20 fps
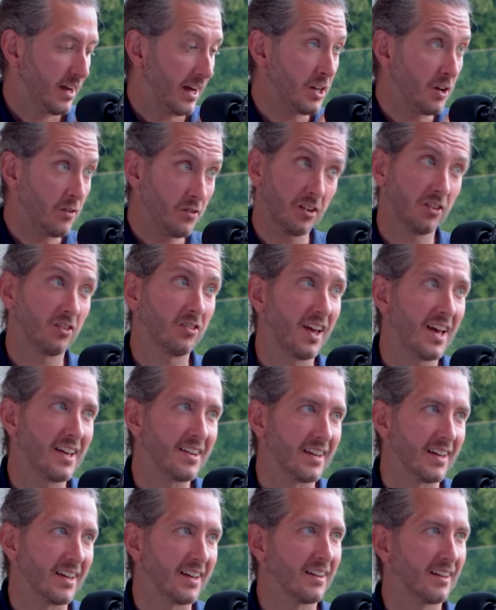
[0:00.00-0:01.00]
and you've just
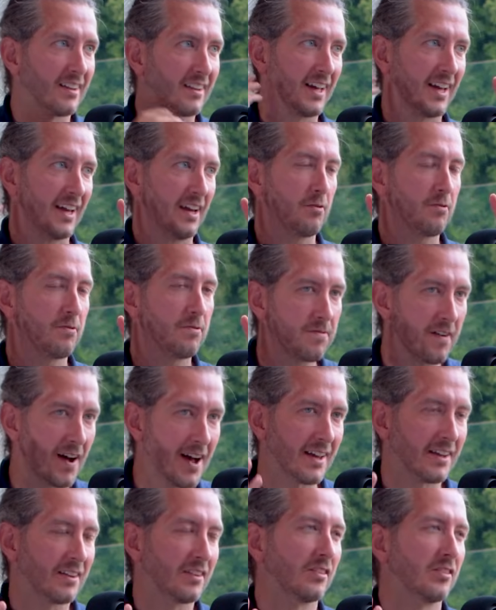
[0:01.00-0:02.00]
said it, like
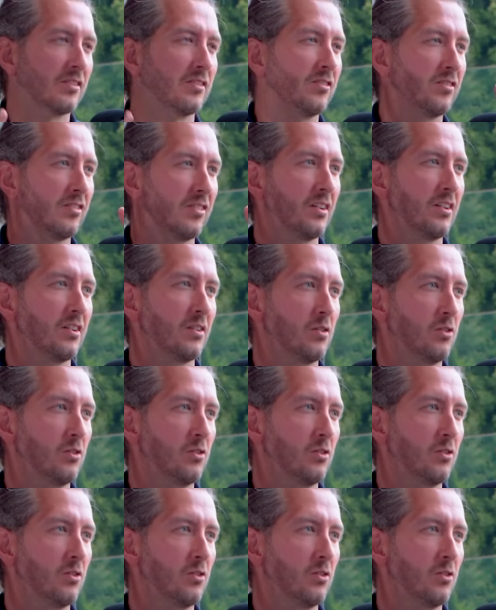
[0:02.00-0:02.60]
fans